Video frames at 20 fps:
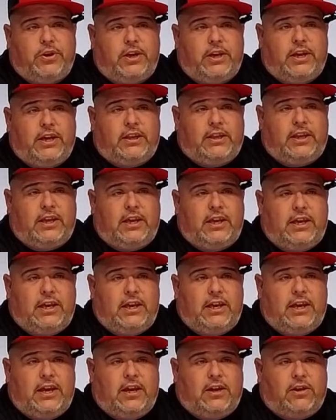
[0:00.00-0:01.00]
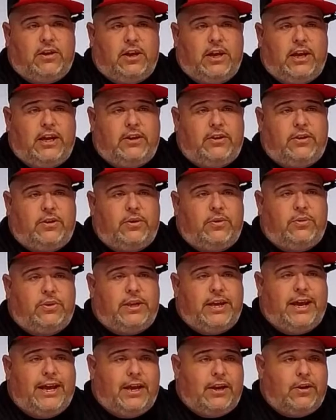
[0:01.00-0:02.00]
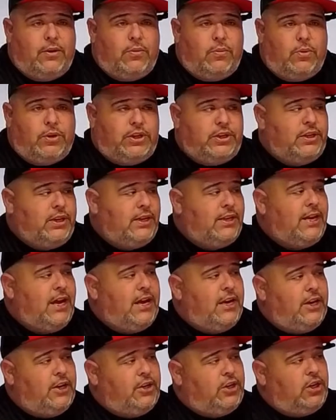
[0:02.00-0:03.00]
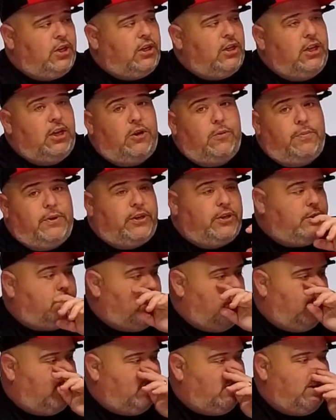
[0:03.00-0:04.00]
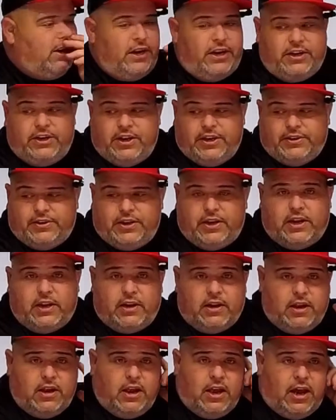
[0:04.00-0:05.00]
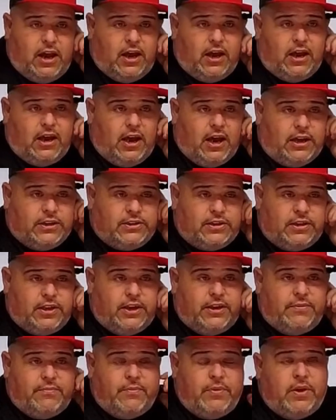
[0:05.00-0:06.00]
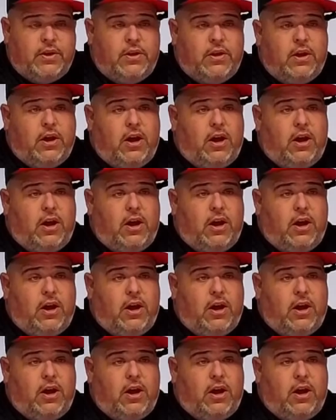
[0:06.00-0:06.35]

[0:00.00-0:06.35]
You can get the EL8210, which is a 10-inch, a little bit smaller and doesn't oscillate.